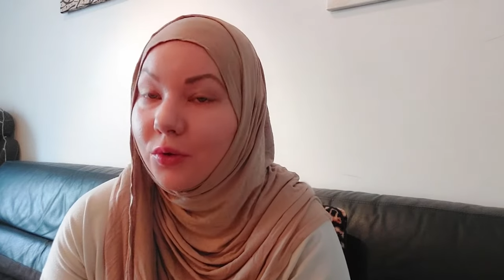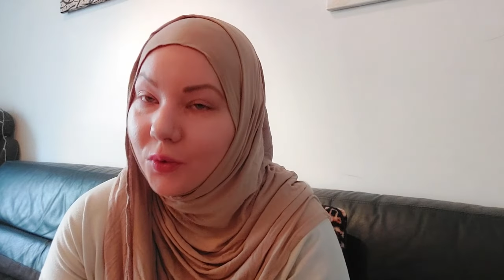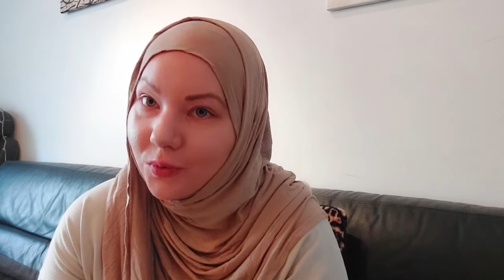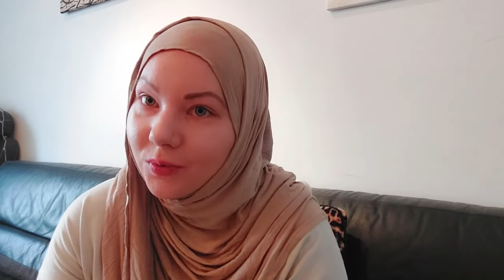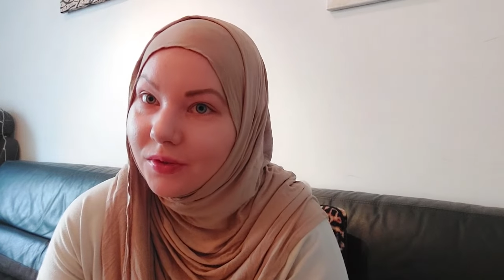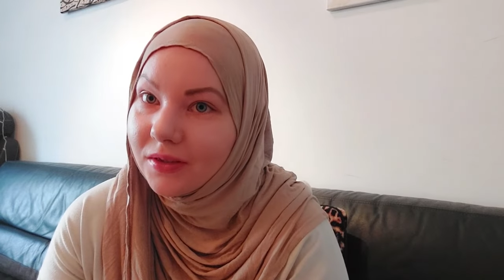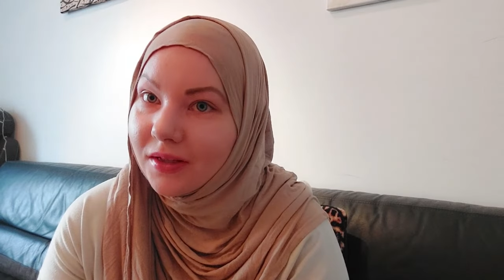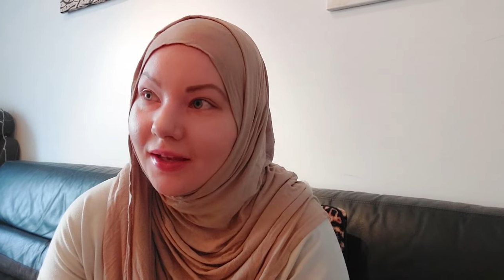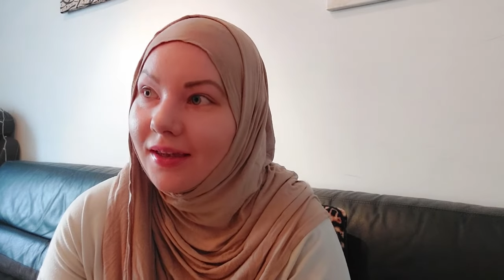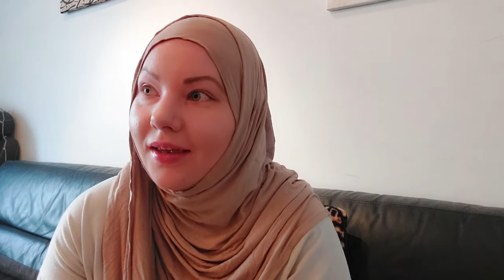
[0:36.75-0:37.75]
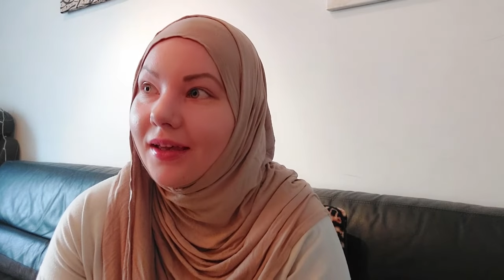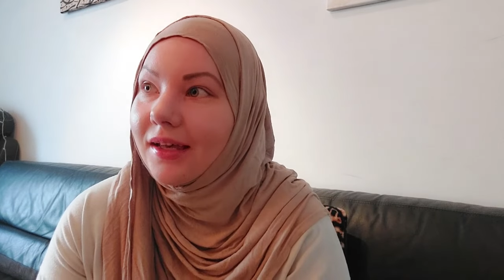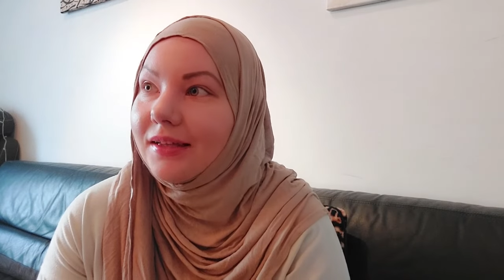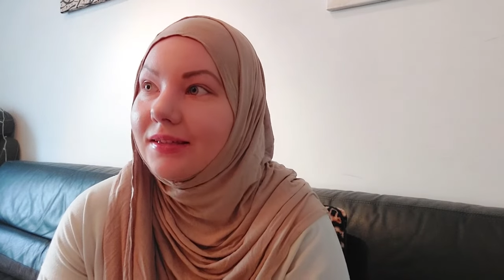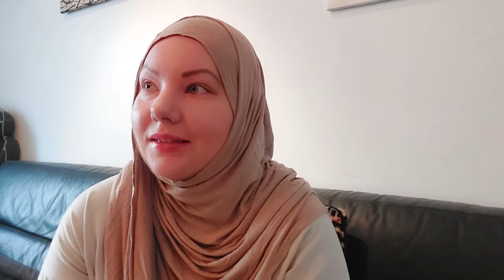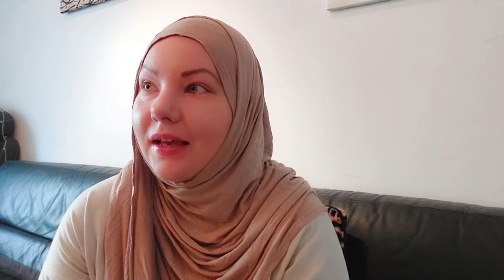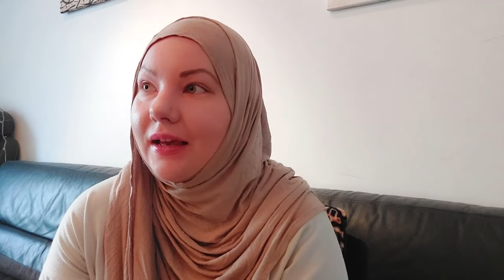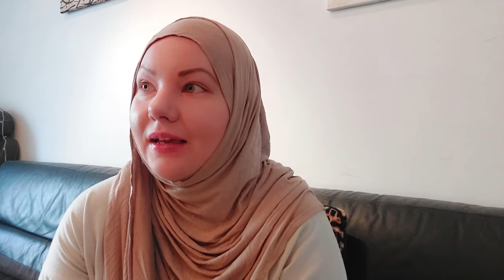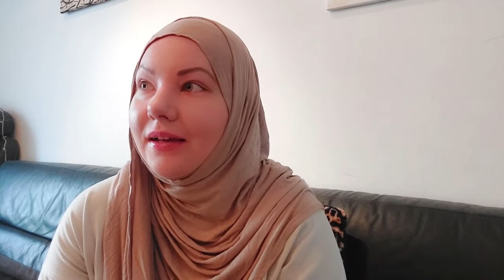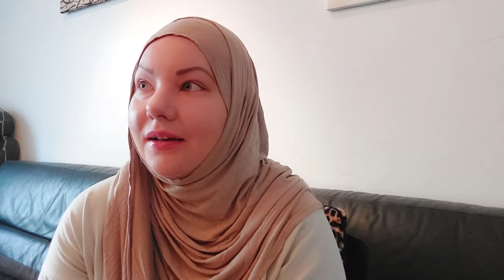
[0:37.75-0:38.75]
use and
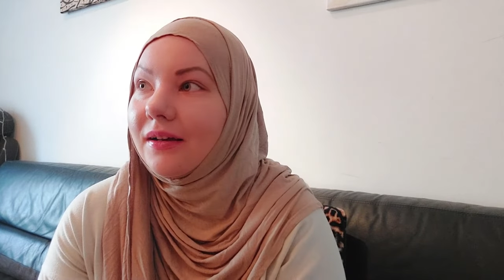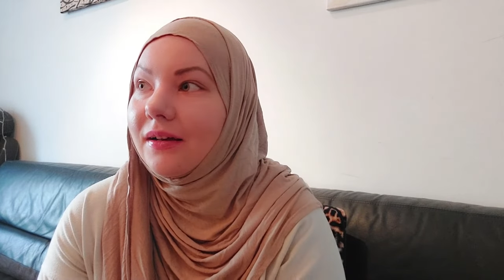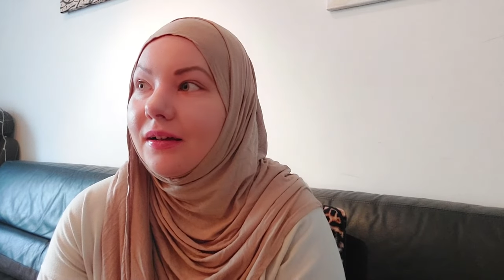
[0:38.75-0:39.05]
say,